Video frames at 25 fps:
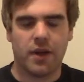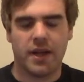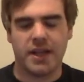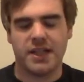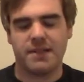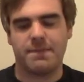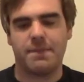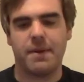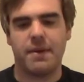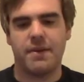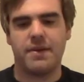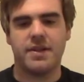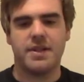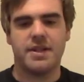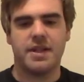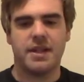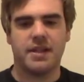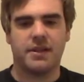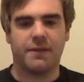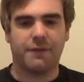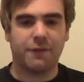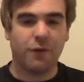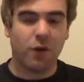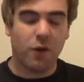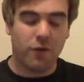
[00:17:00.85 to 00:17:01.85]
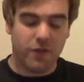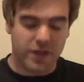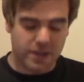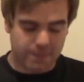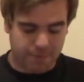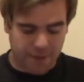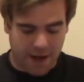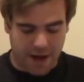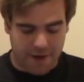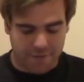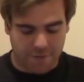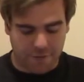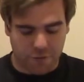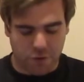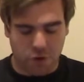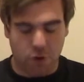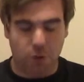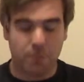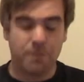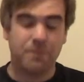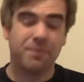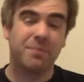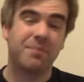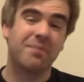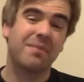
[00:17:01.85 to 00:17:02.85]
experiences for this
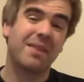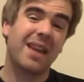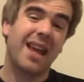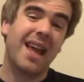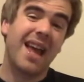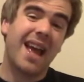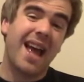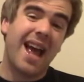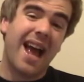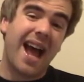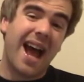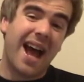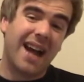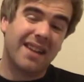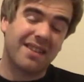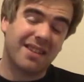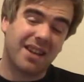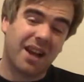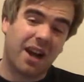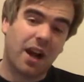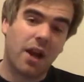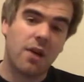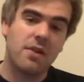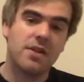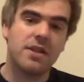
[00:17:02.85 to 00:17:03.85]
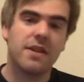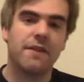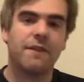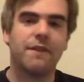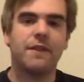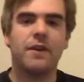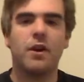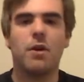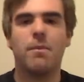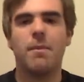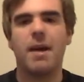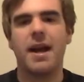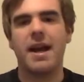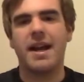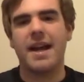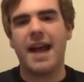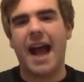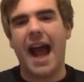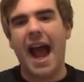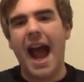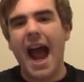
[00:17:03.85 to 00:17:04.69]
platform. And to close it, Phil made it